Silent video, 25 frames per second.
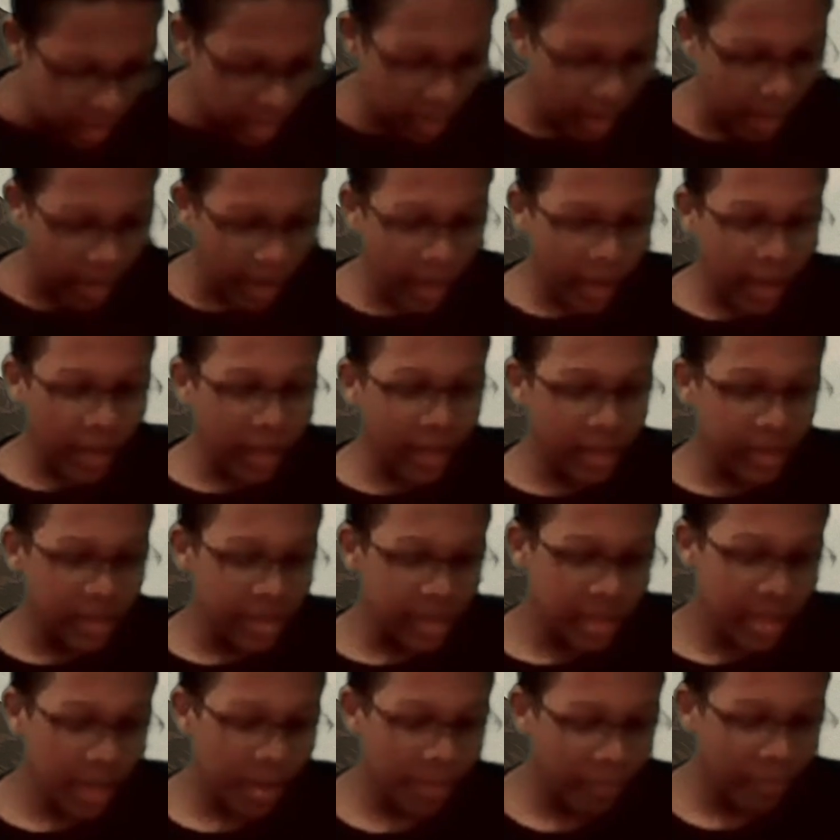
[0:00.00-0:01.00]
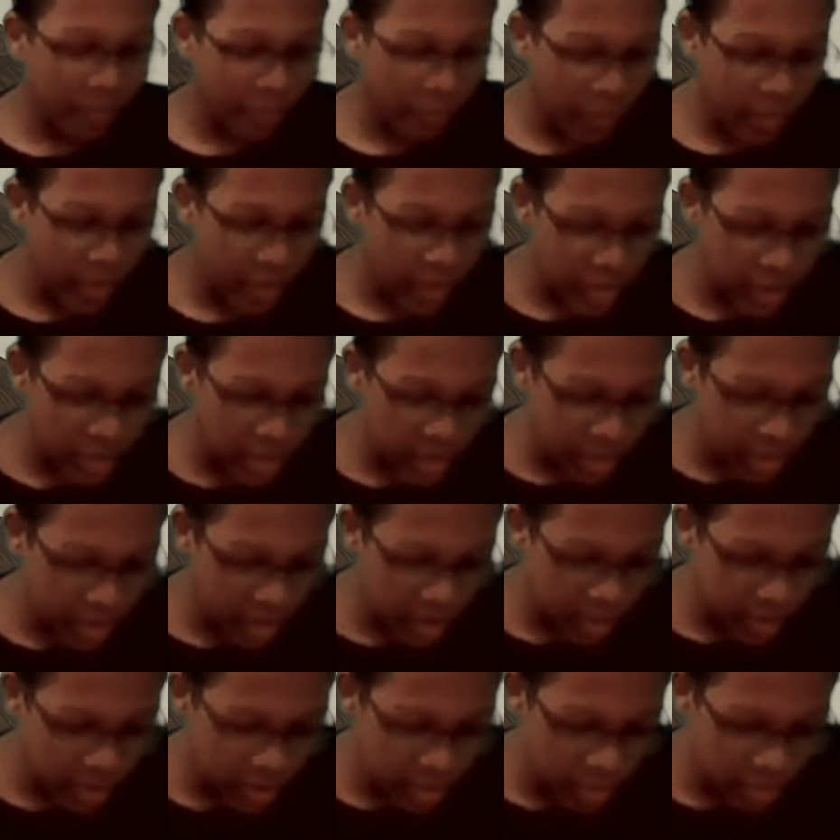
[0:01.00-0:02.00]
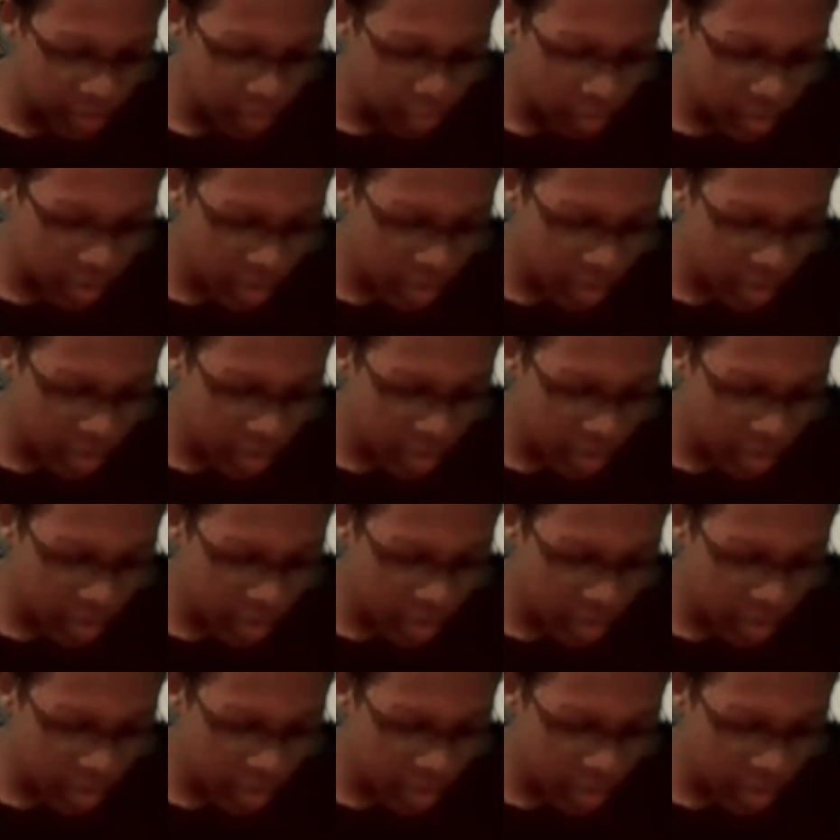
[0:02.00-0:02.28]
Hey, Jem Finch, could you and